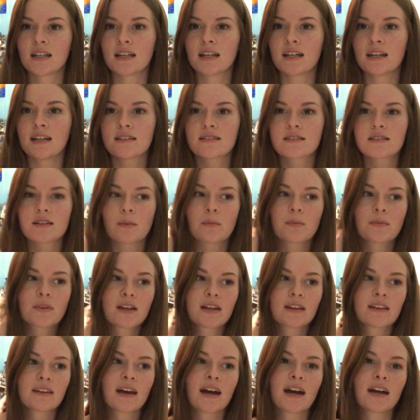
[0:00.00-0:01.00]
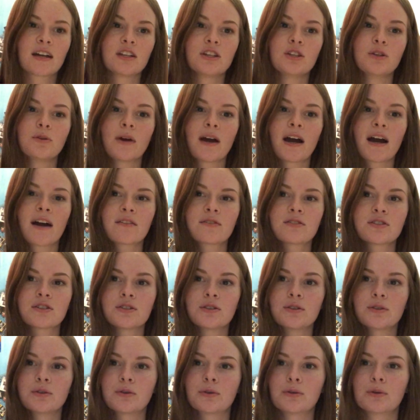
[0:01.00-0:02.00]
it's something that you have
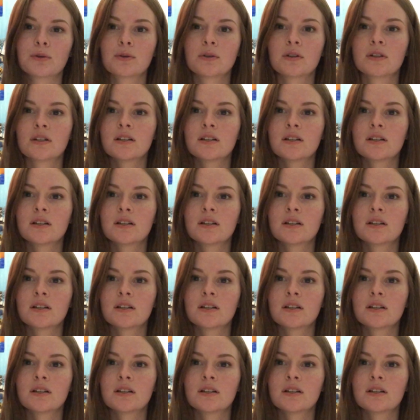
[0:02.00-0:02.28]
to,